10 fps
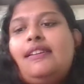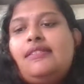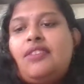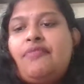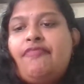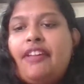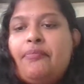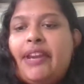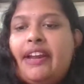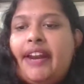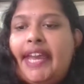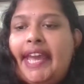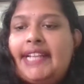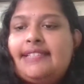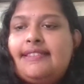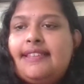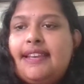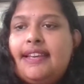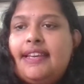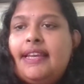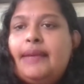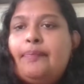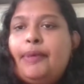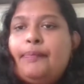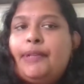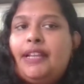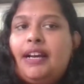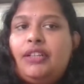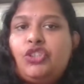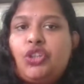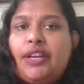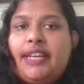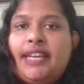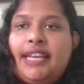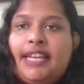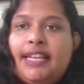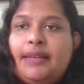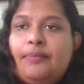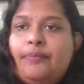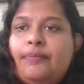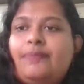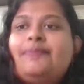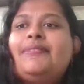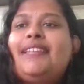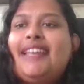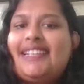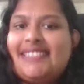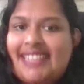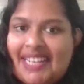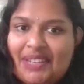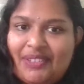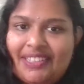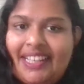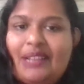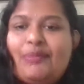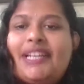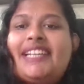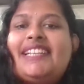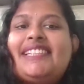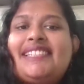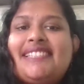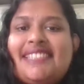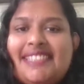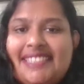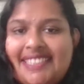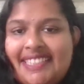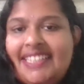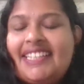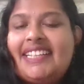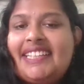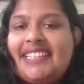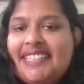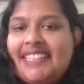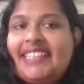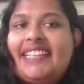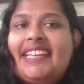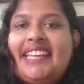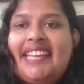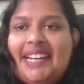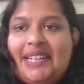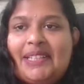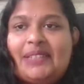So in webinar, I can see people are joining in. They are starting with the comments. Yeah.